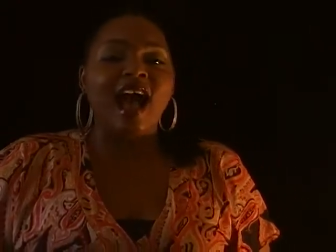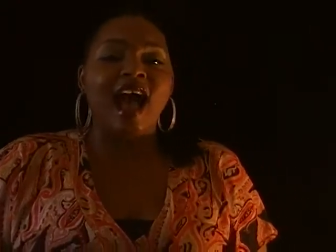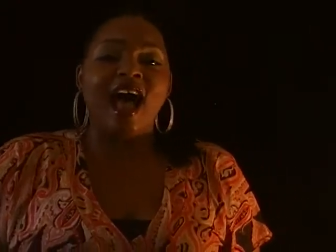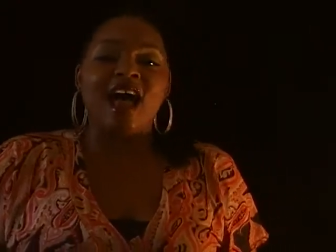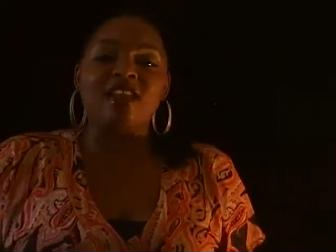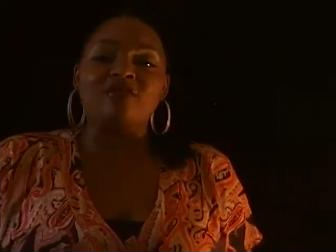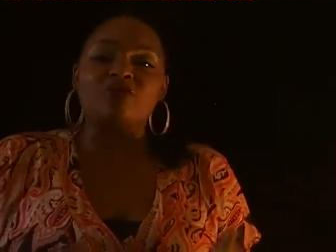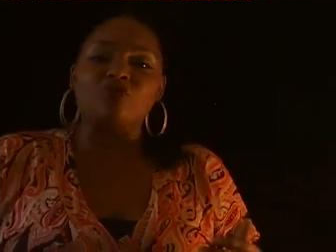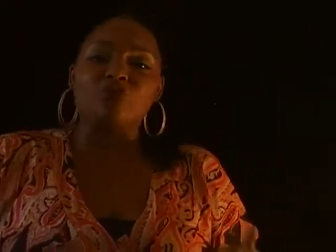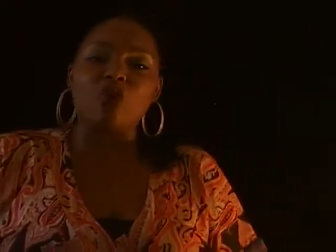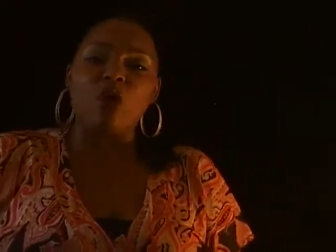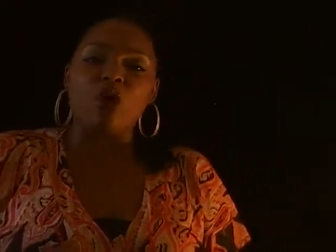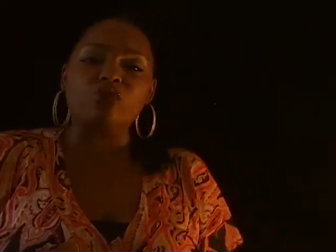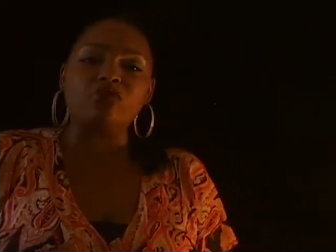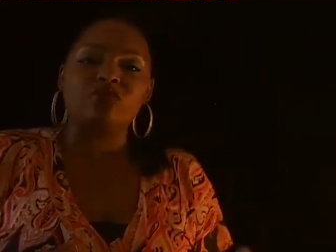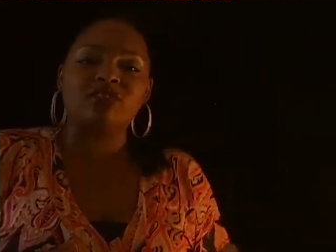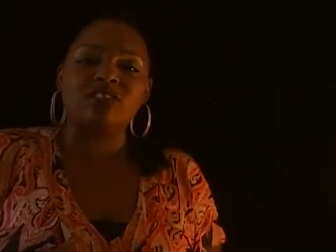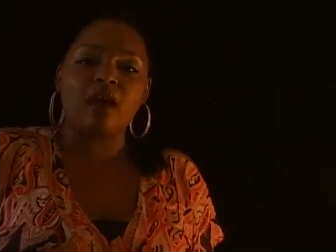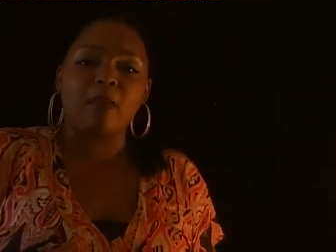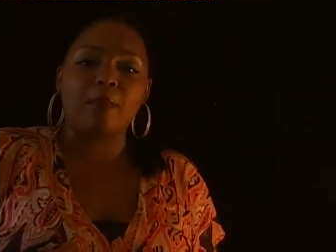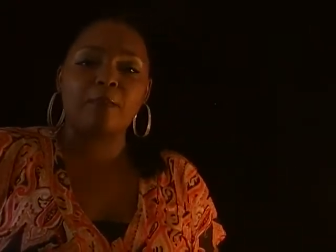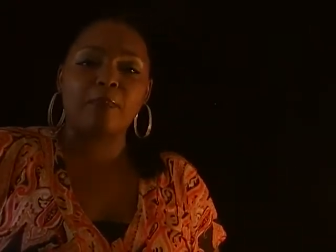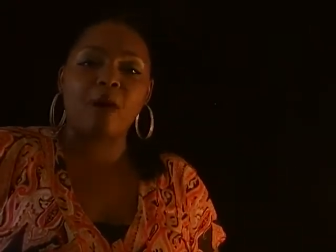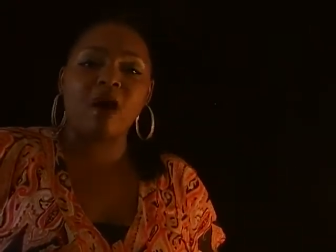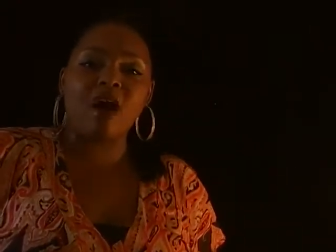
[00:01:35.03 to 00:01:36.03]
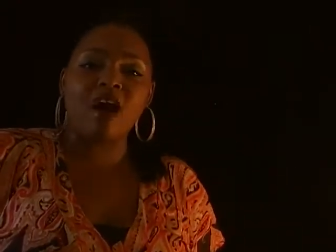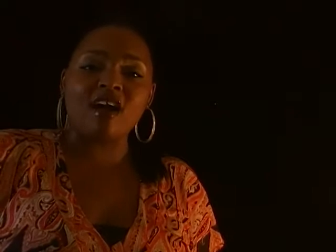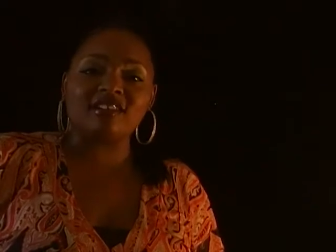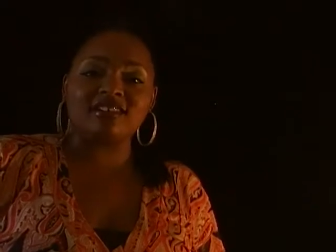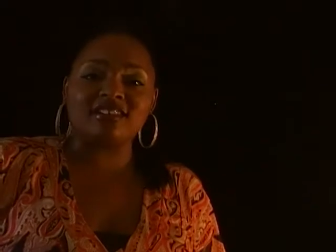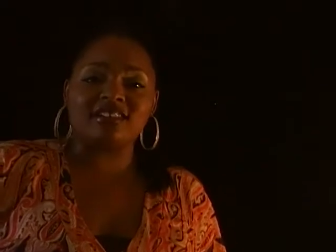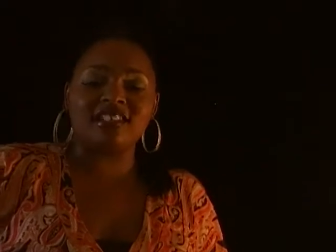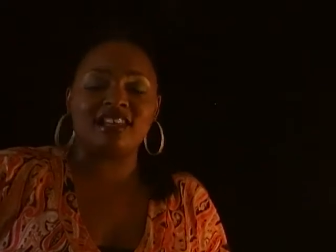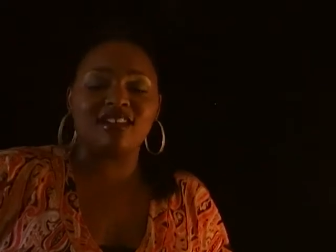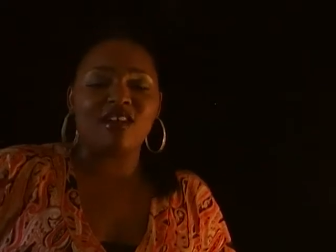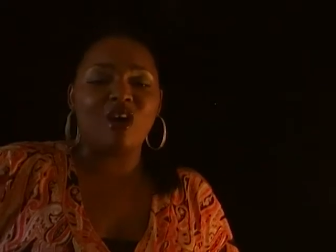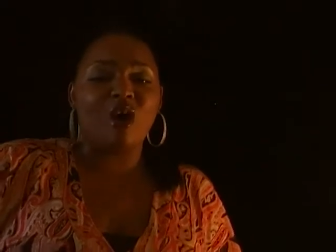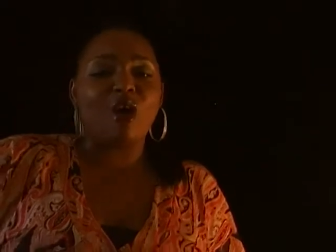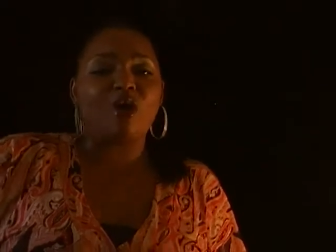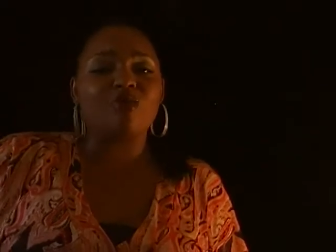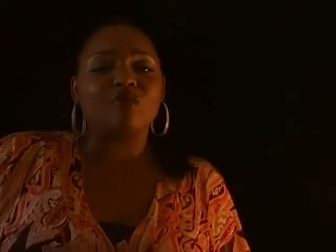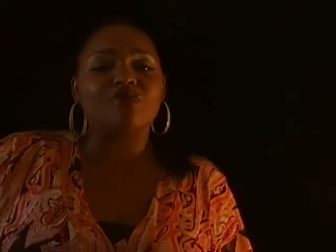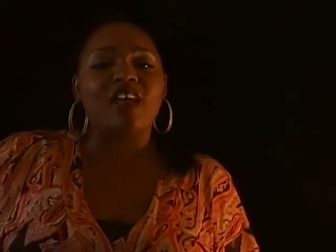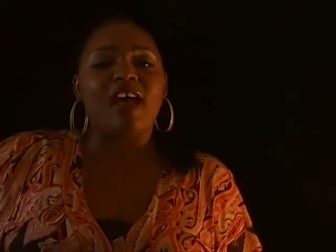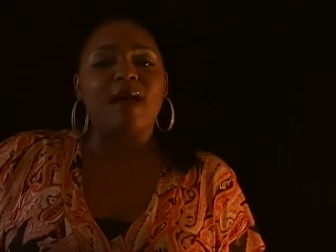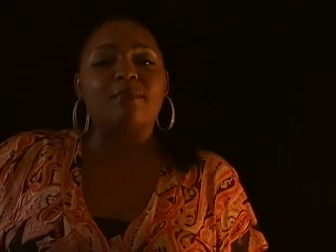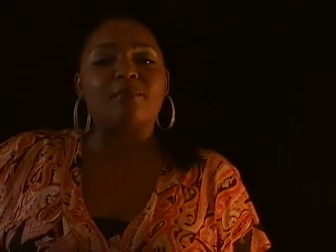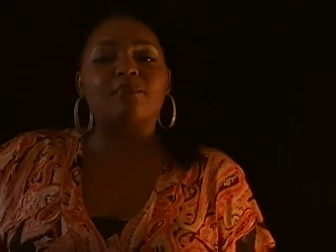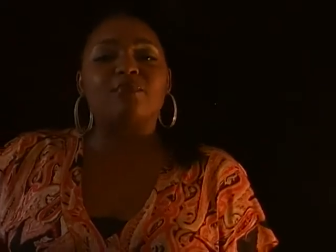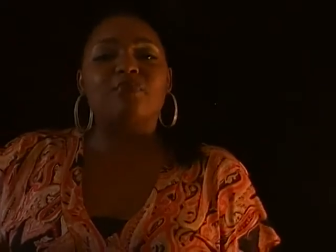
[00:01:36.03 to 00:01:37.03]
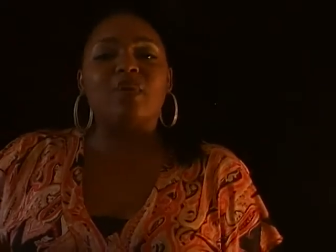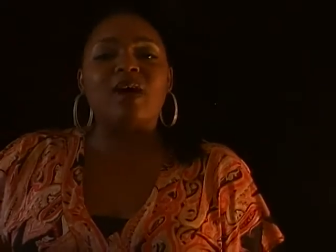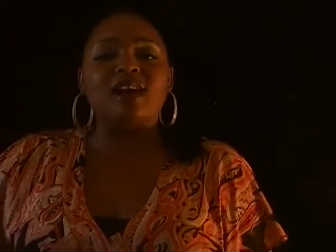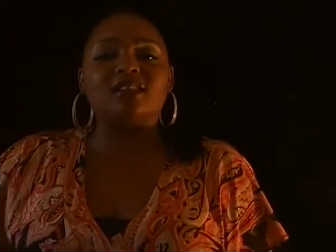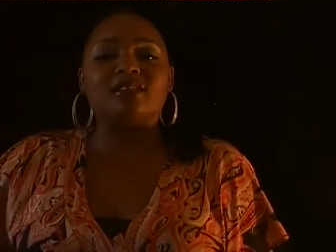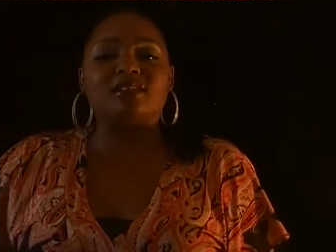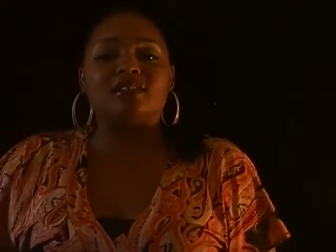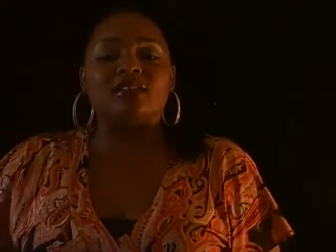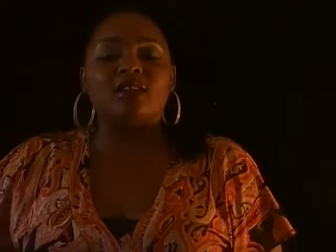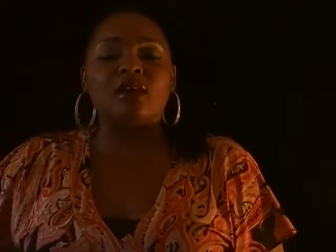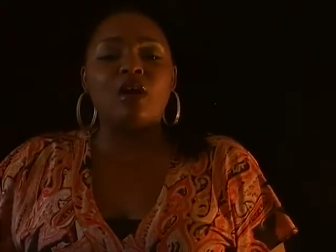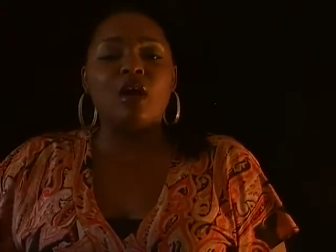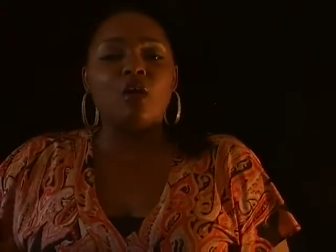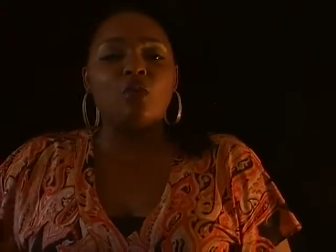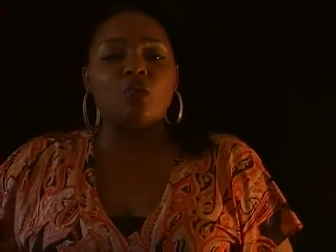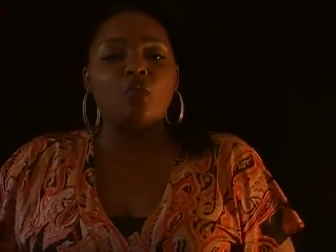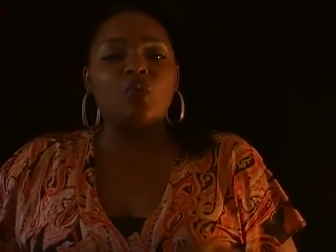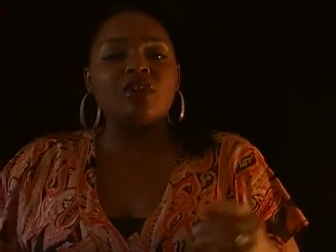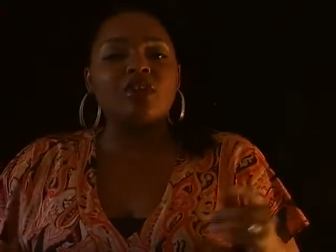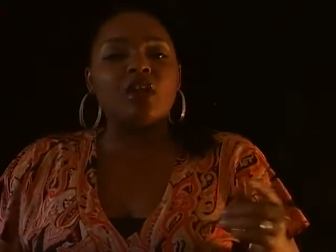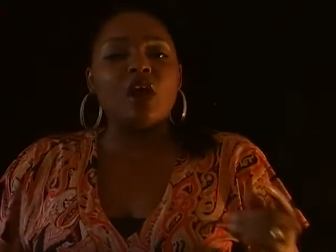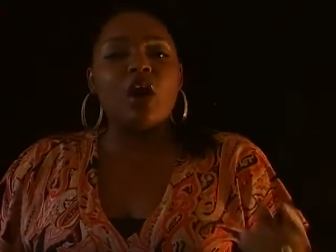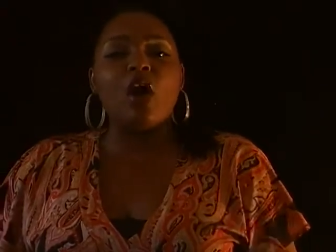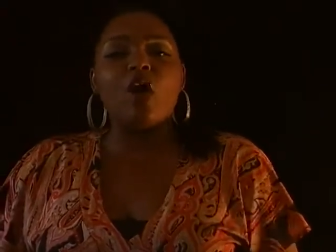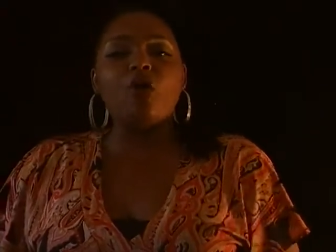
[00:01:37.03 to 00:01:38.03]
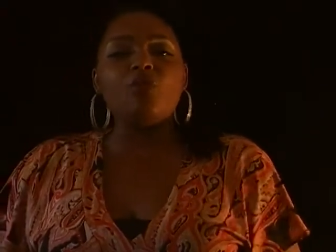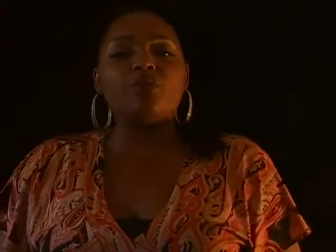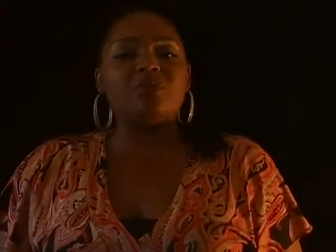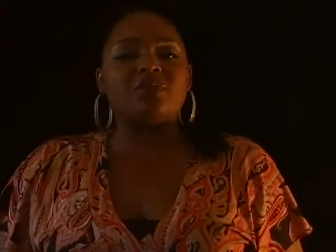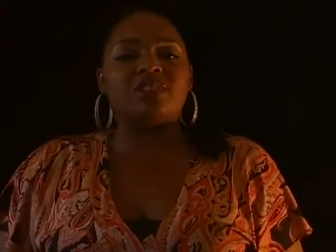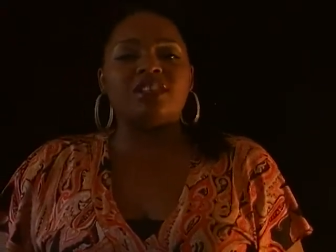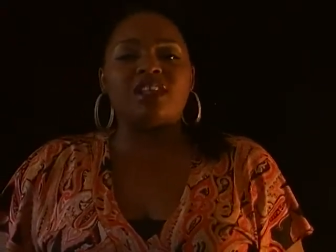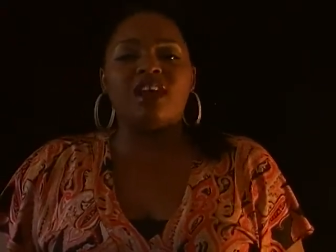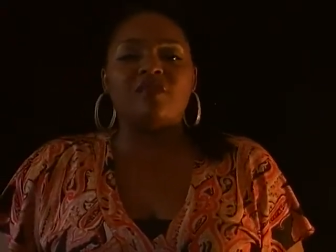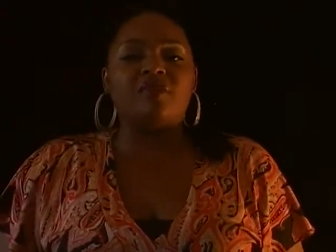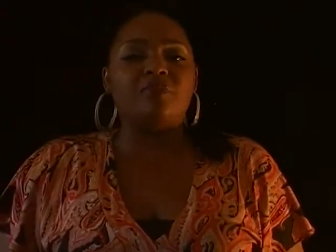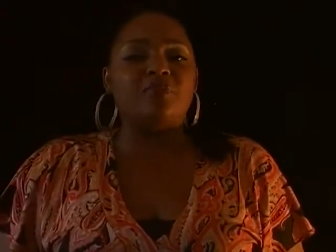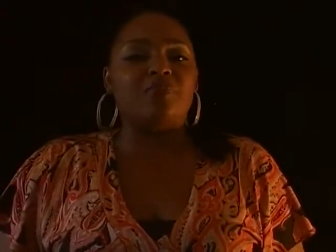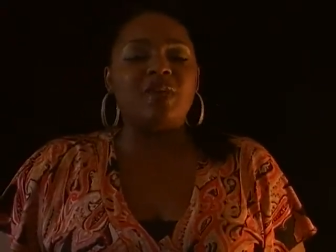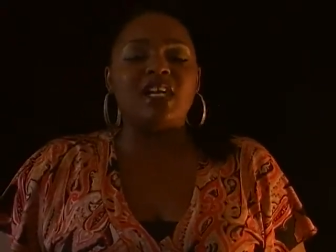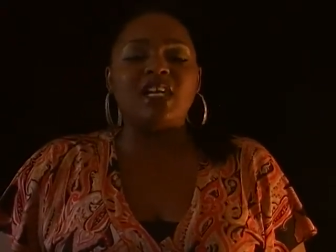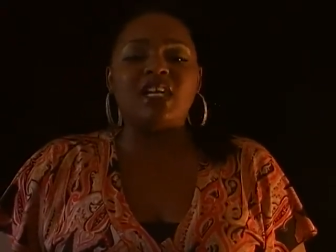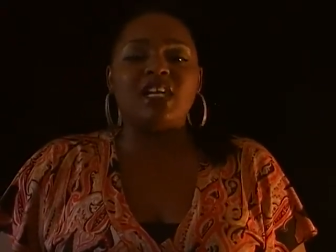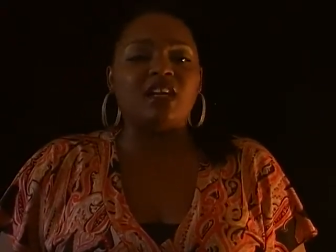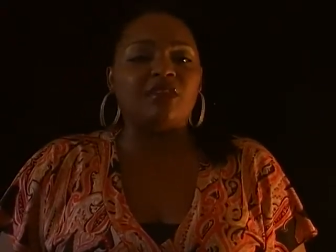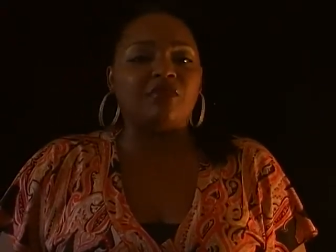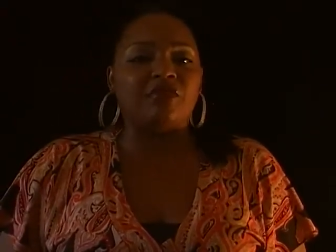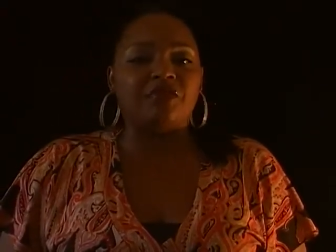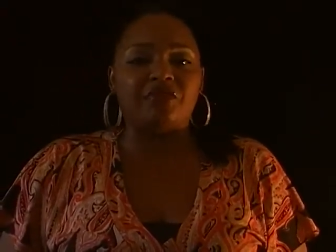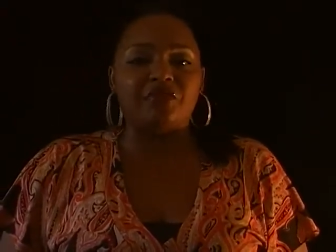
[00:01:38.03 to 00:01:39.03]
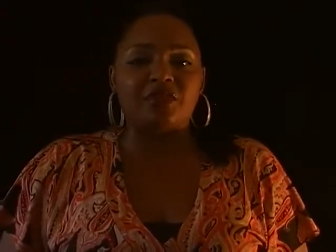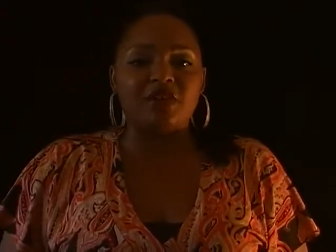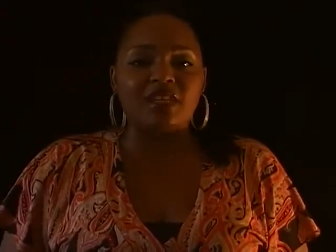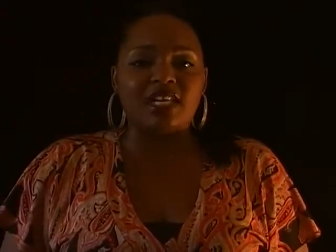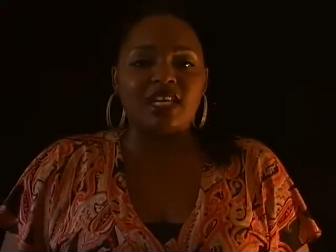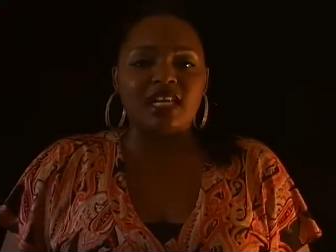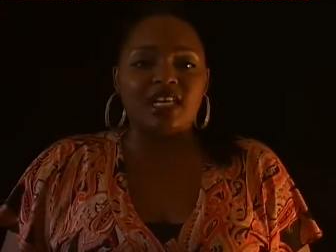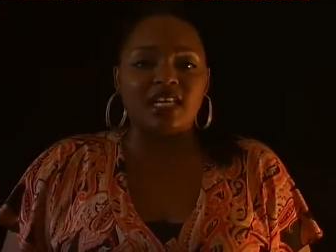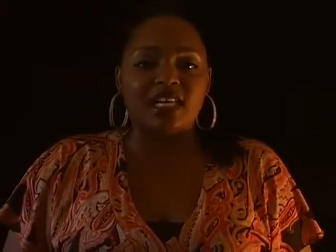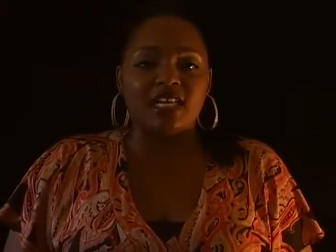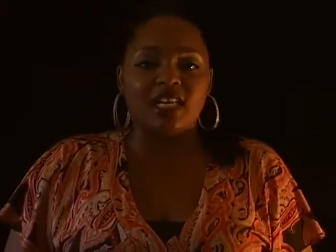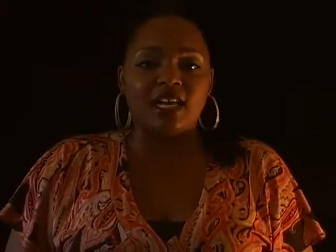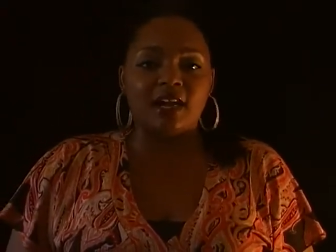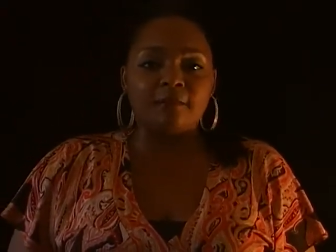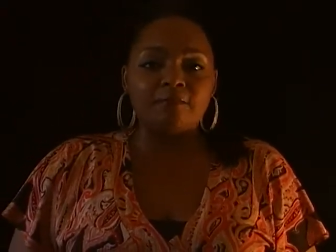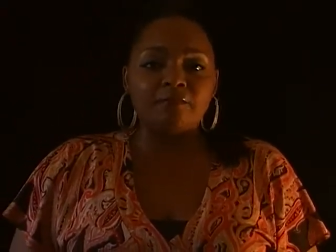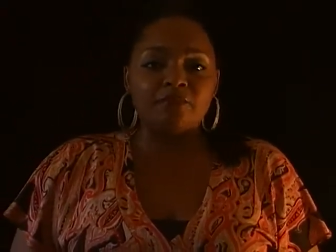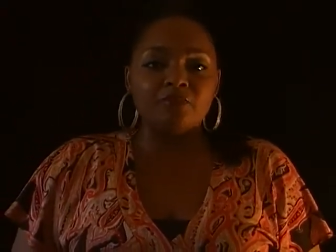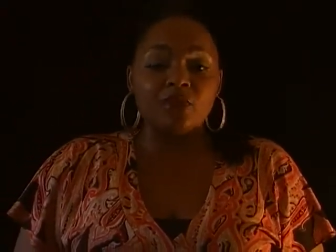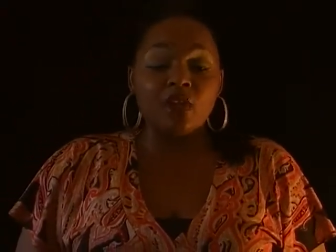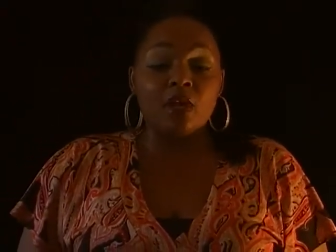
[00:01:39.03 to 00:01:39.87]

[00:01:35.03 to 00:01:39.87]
And Rosa parked it on that bus with hopes of being free.